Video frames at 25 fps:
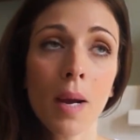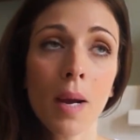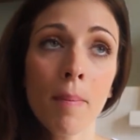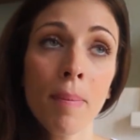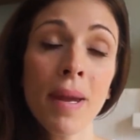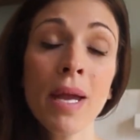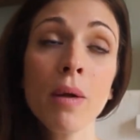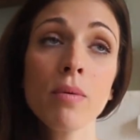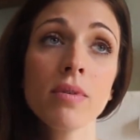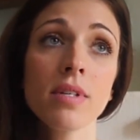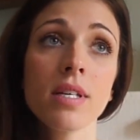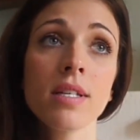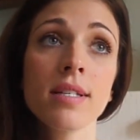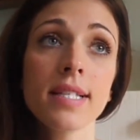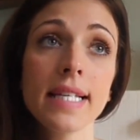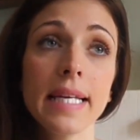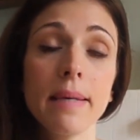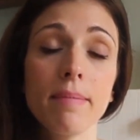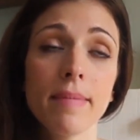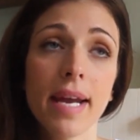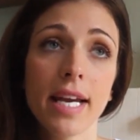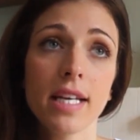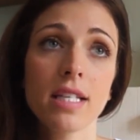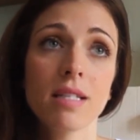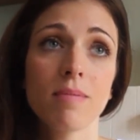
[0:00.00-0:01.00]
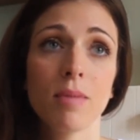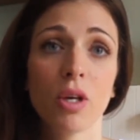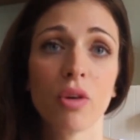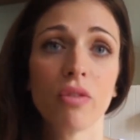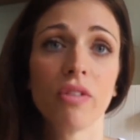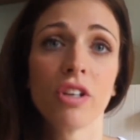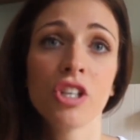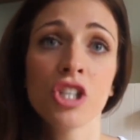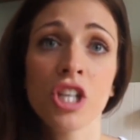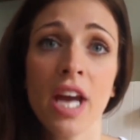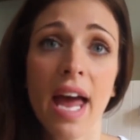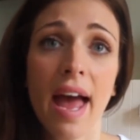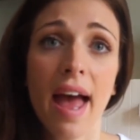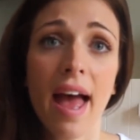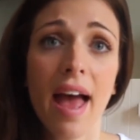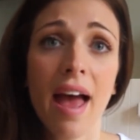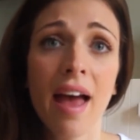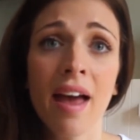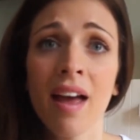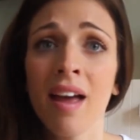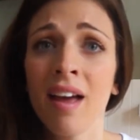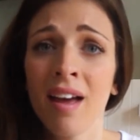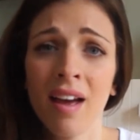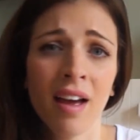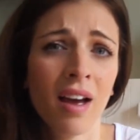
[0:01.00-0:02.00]
Pete was asleep next to me on the
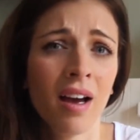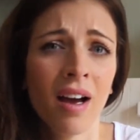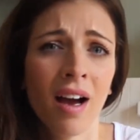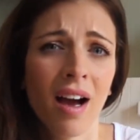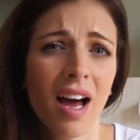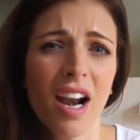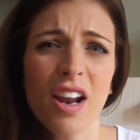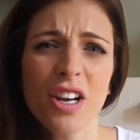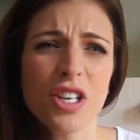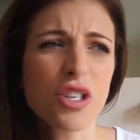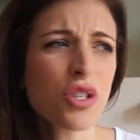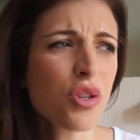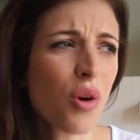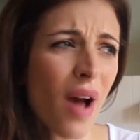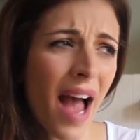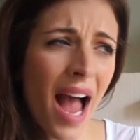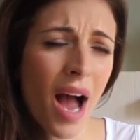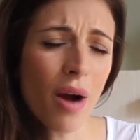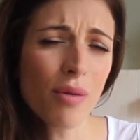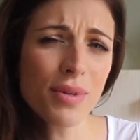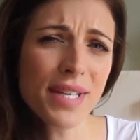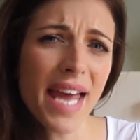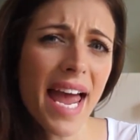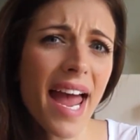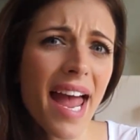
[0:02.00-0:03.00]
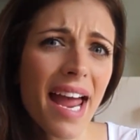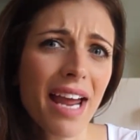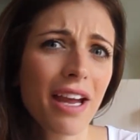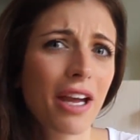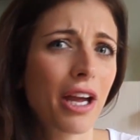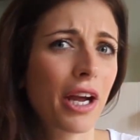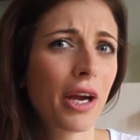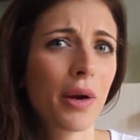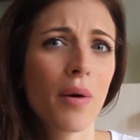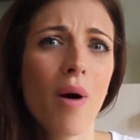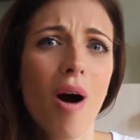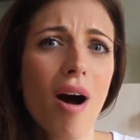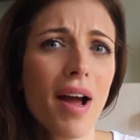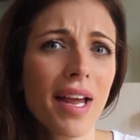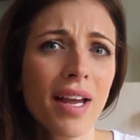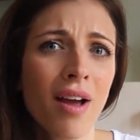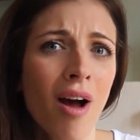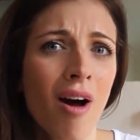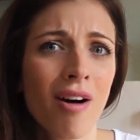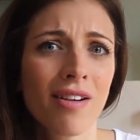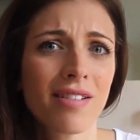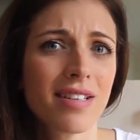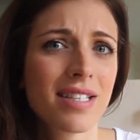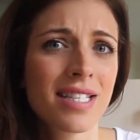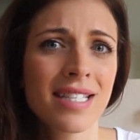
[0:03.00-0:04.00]
chair. And I just thought, how dare you? I
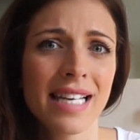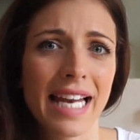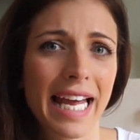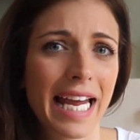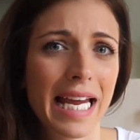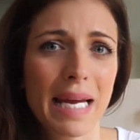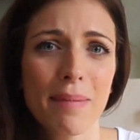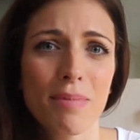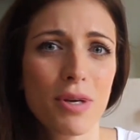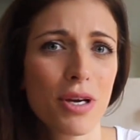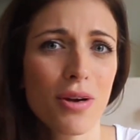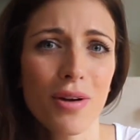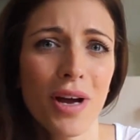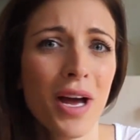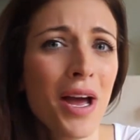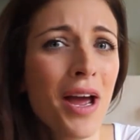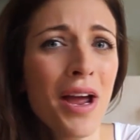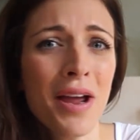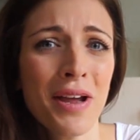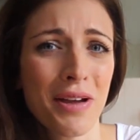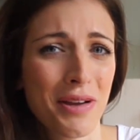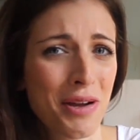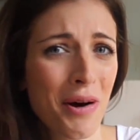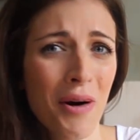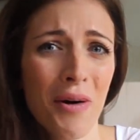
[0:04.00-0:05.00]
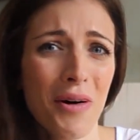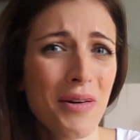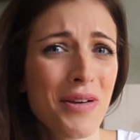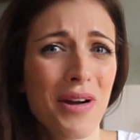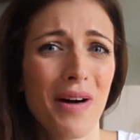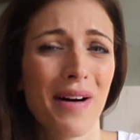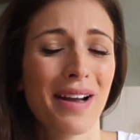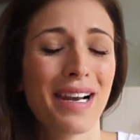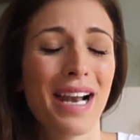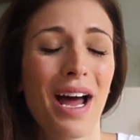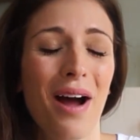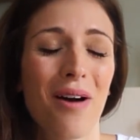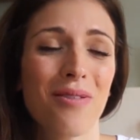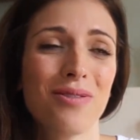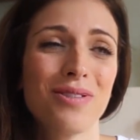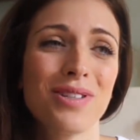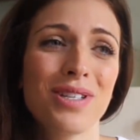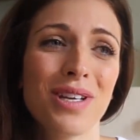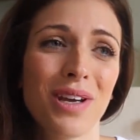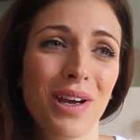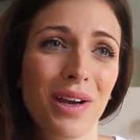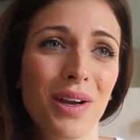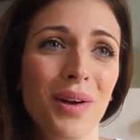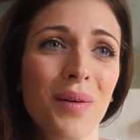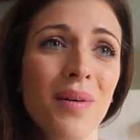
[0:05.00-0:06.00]
can't sleep. You're not allowed
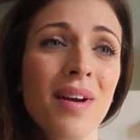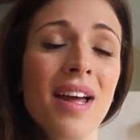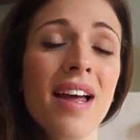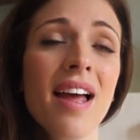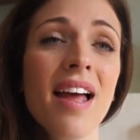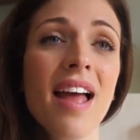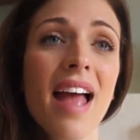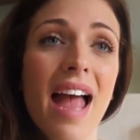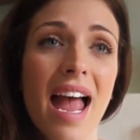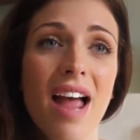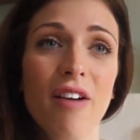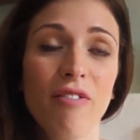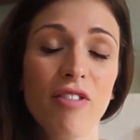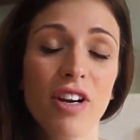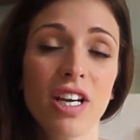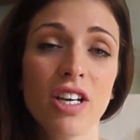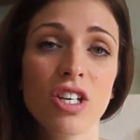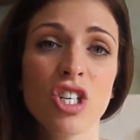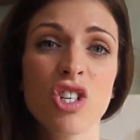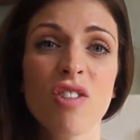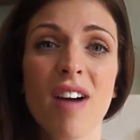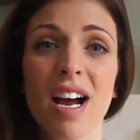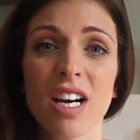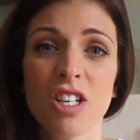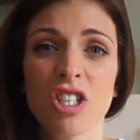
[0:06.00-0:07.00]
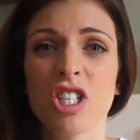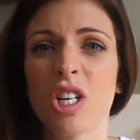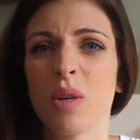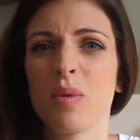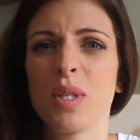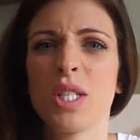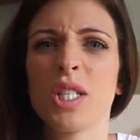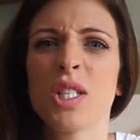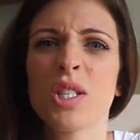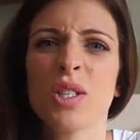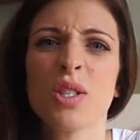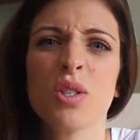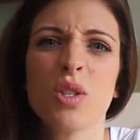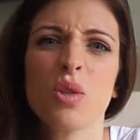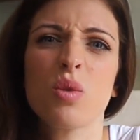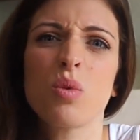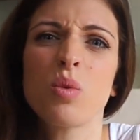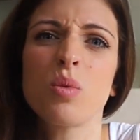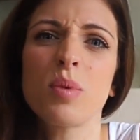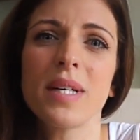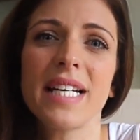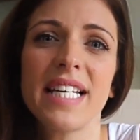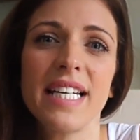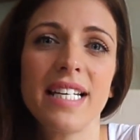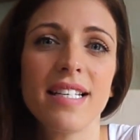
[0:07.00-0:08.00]
to. Every contraction, I would
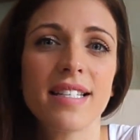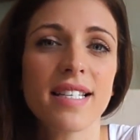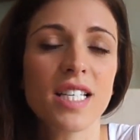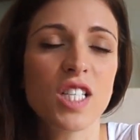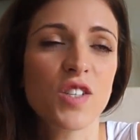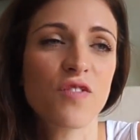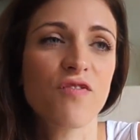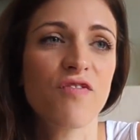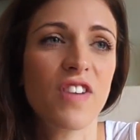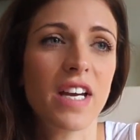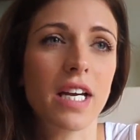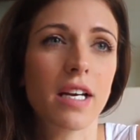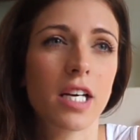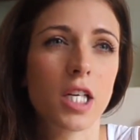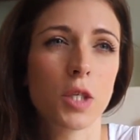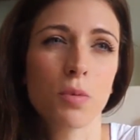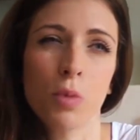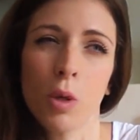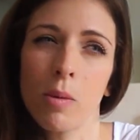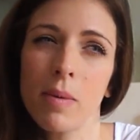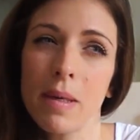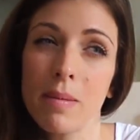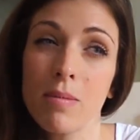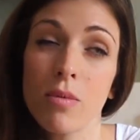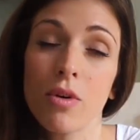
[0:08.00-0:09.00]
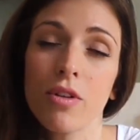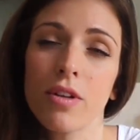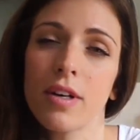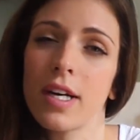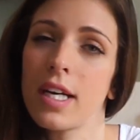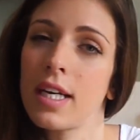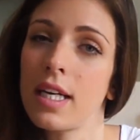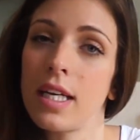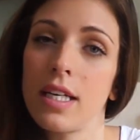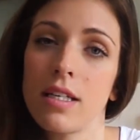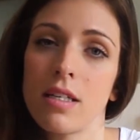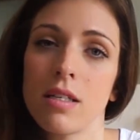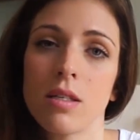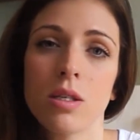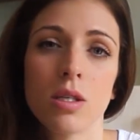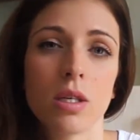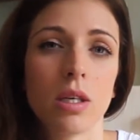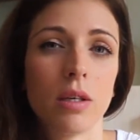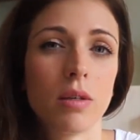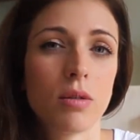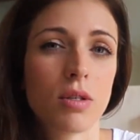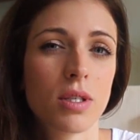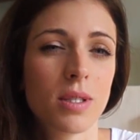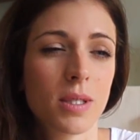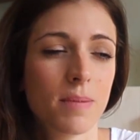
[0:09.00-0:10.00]
squeeze his fingers, probably more than I needed
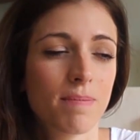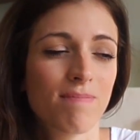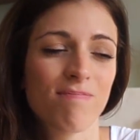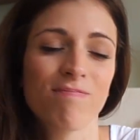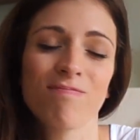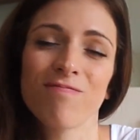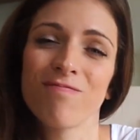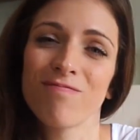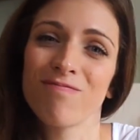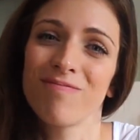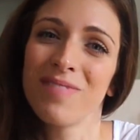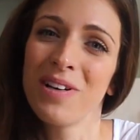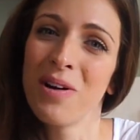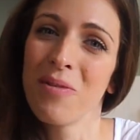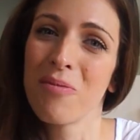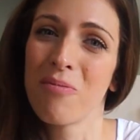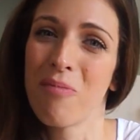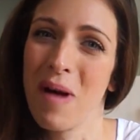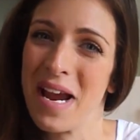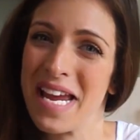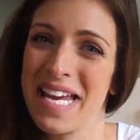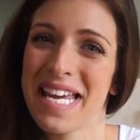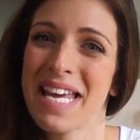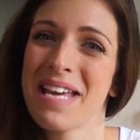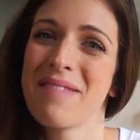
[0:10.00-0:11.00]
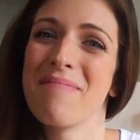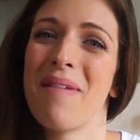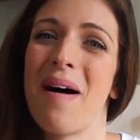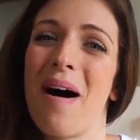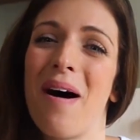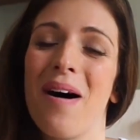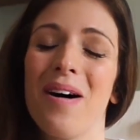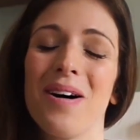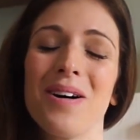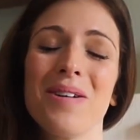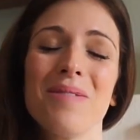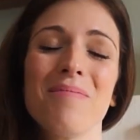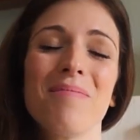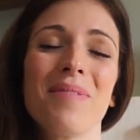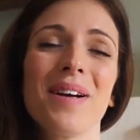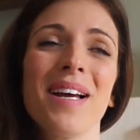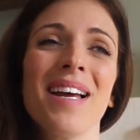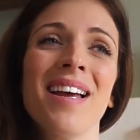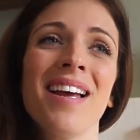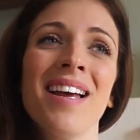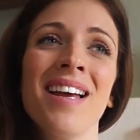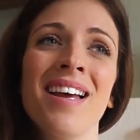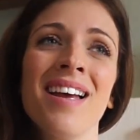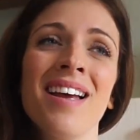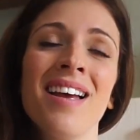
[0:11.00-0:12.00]
to, just wake him up.
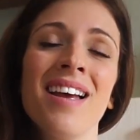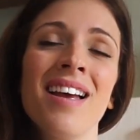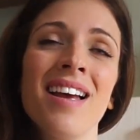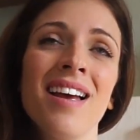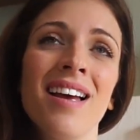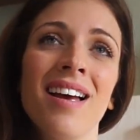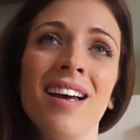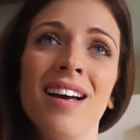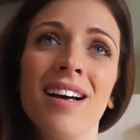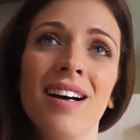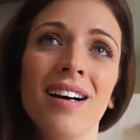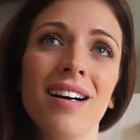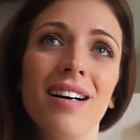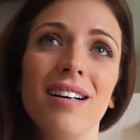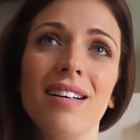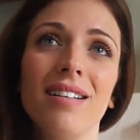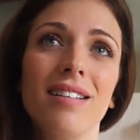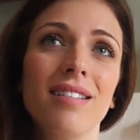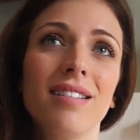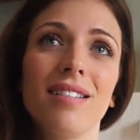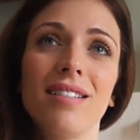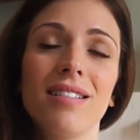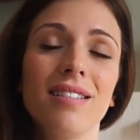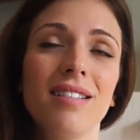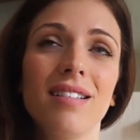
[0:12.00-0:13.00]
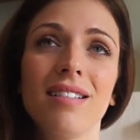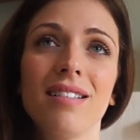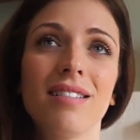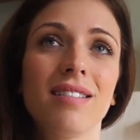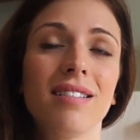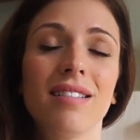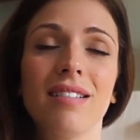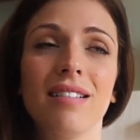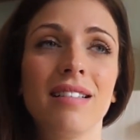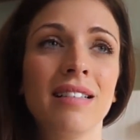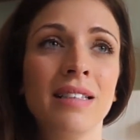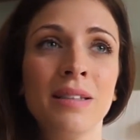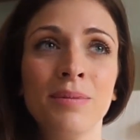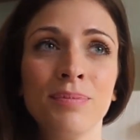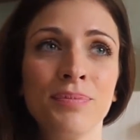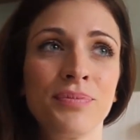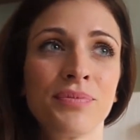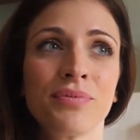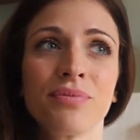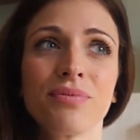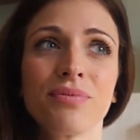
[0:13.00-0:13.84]
Oh.